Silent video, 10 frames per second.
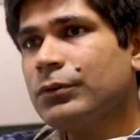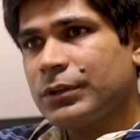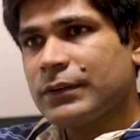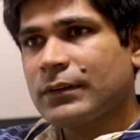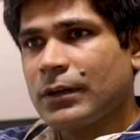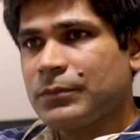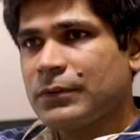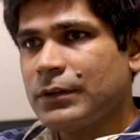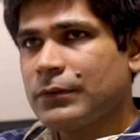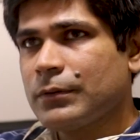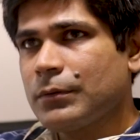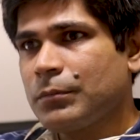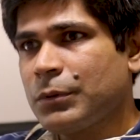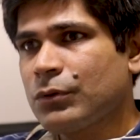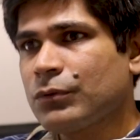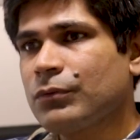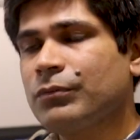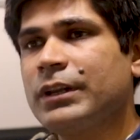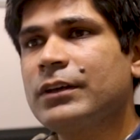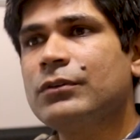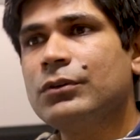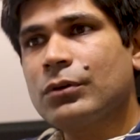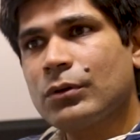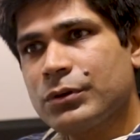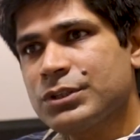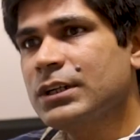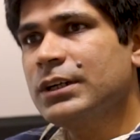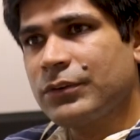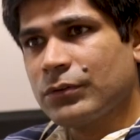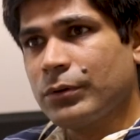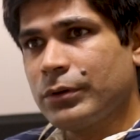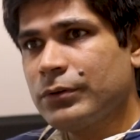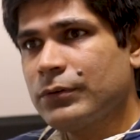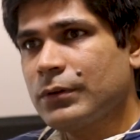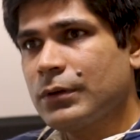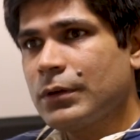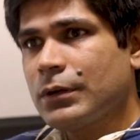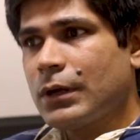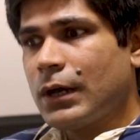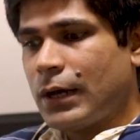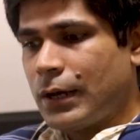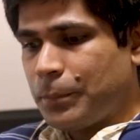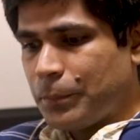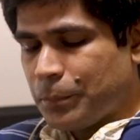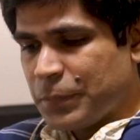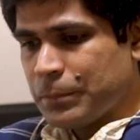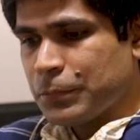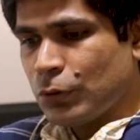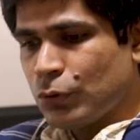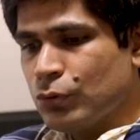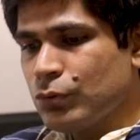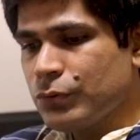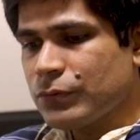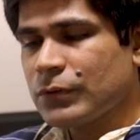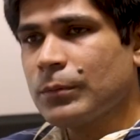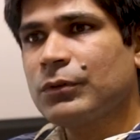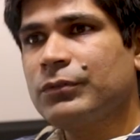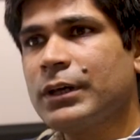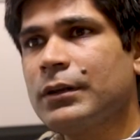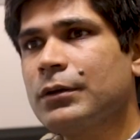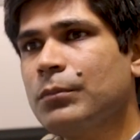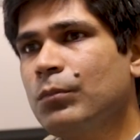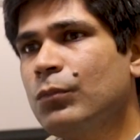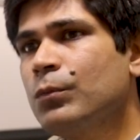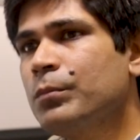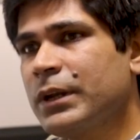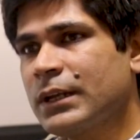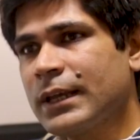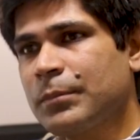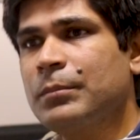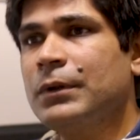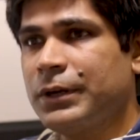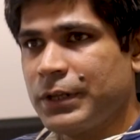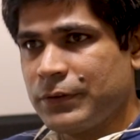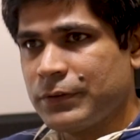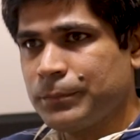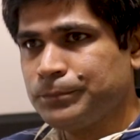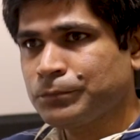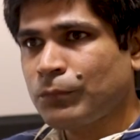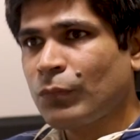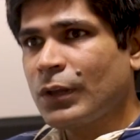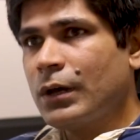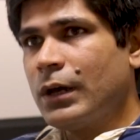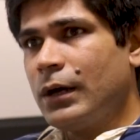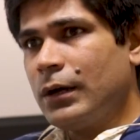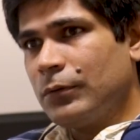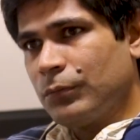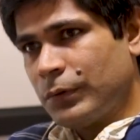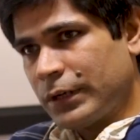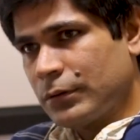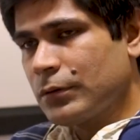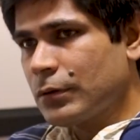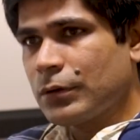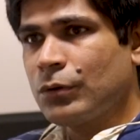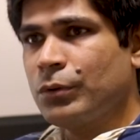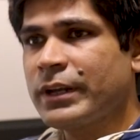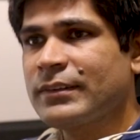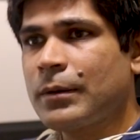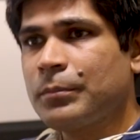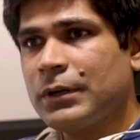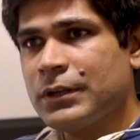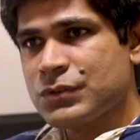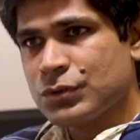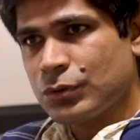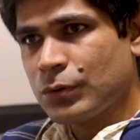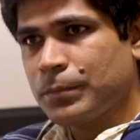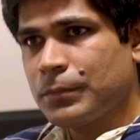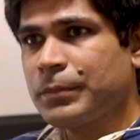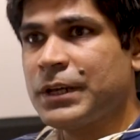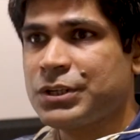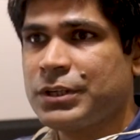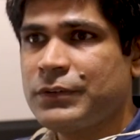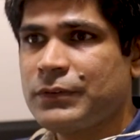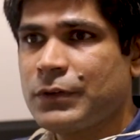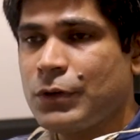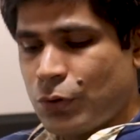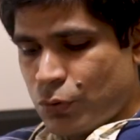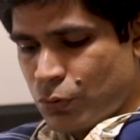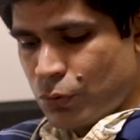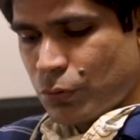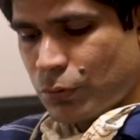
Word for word: for this comes is because of various neurological disorders, uh, people lose some of their movement capabilities. Uh, one good example is stroke patients who,